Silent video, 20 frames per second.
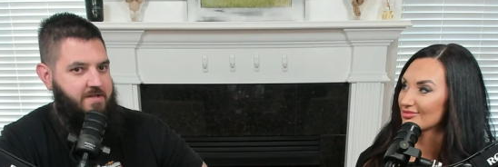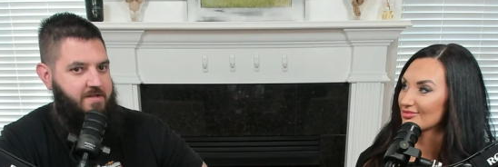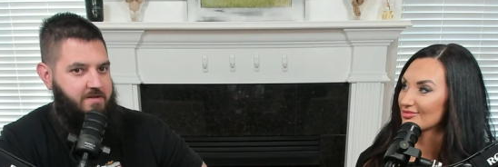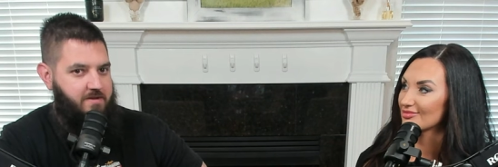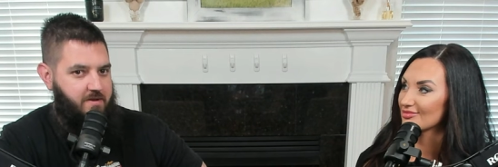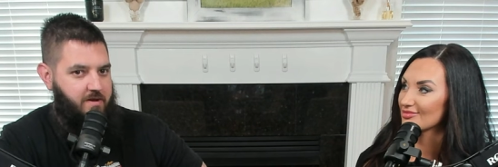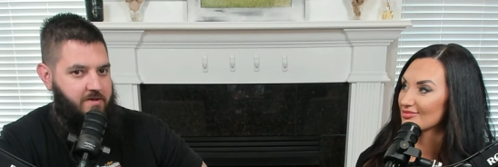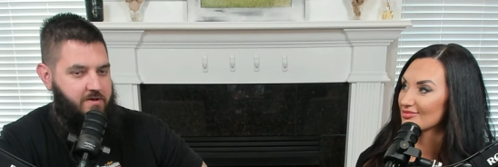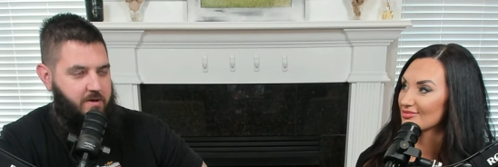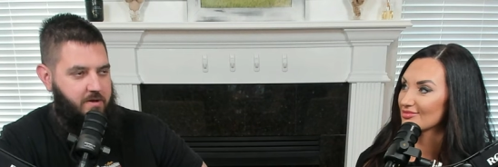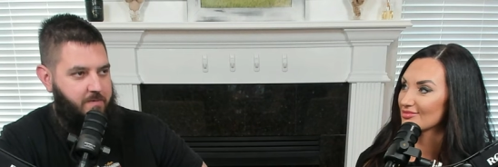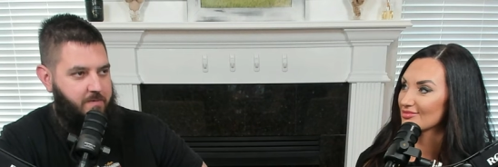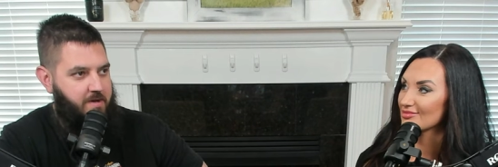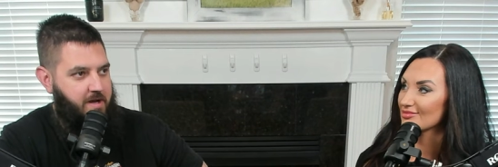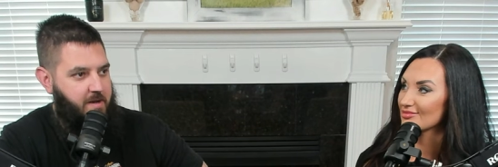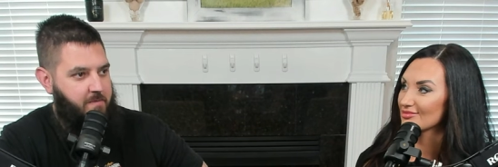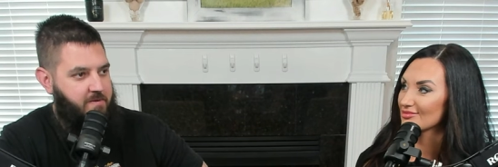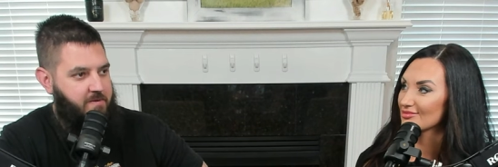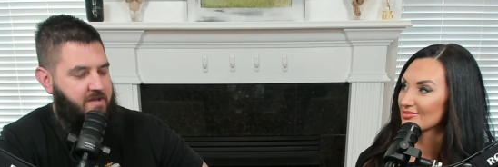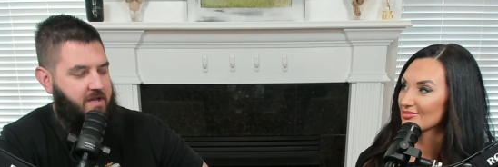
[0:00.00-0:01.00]
Speaker 1: So I told him the name.
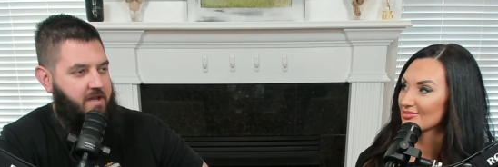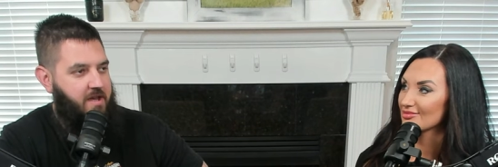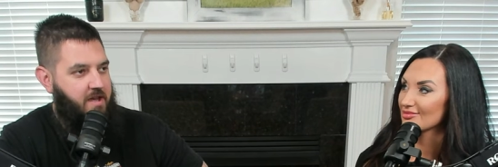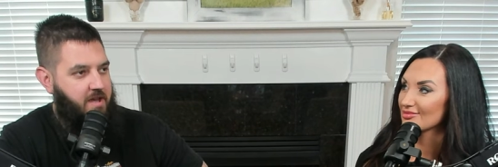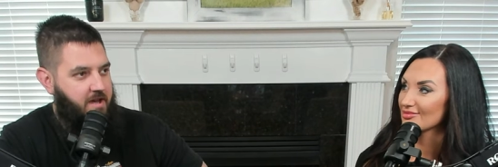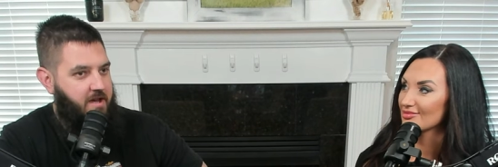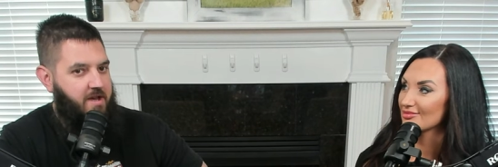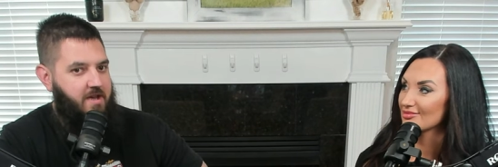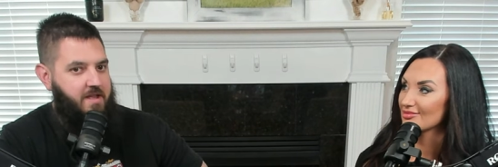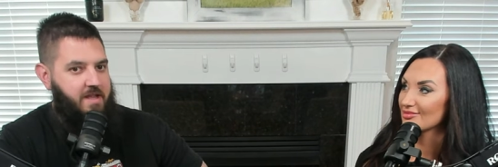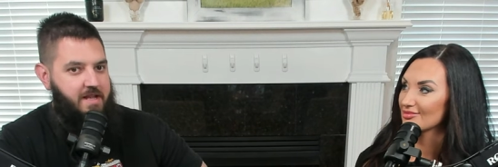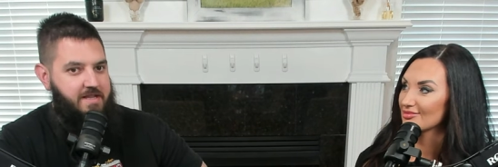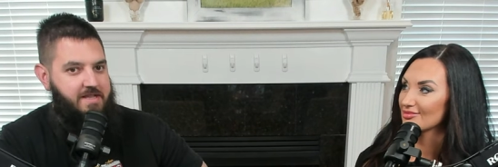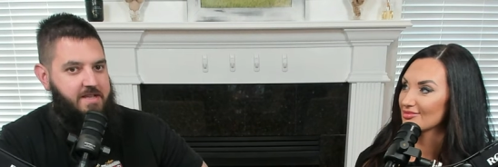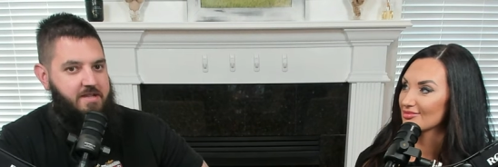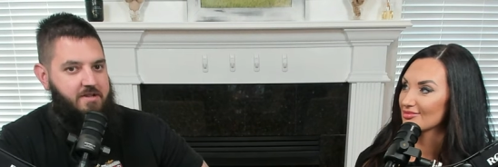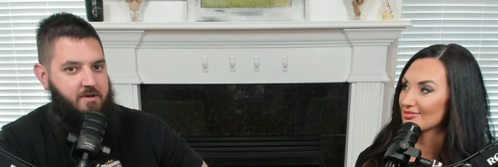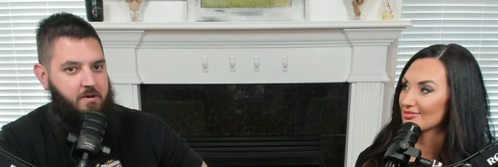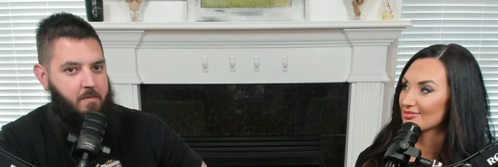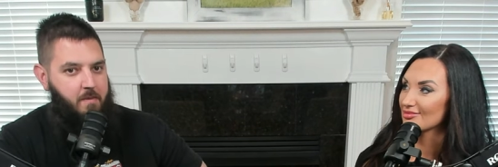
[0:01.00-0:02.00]
He's like, "That's easy
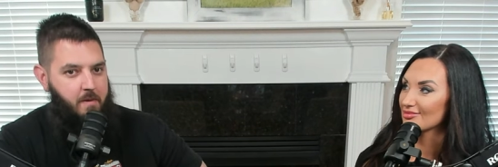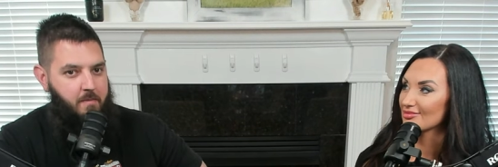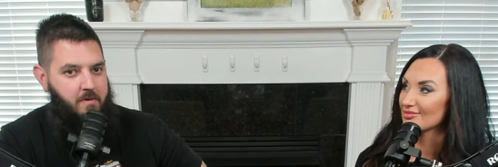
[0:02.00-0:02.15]
to remember."